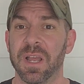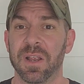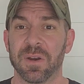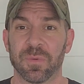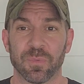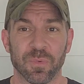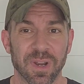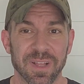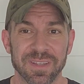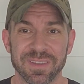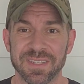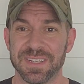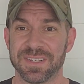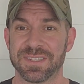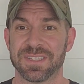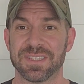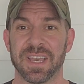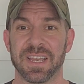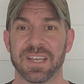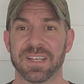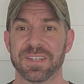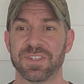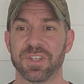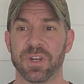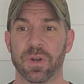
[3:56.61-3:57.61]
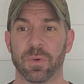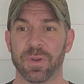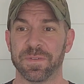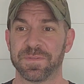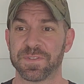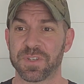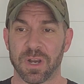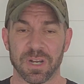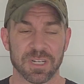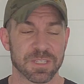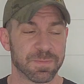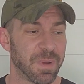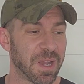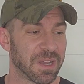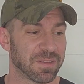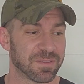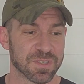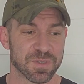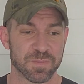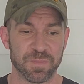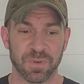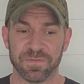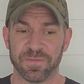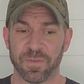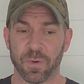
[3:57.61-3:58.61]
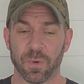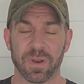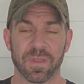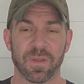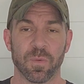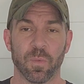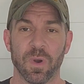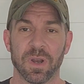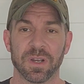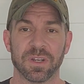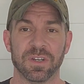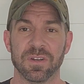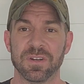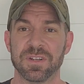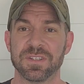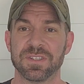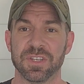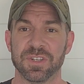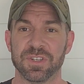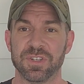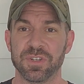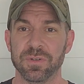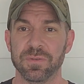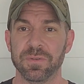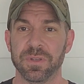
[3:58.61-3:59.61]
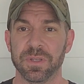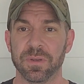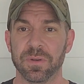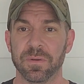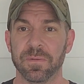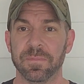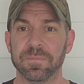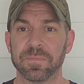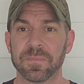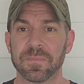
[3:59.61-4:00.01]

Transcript: Run these things. You know, we've talked about this before, that what good does it do you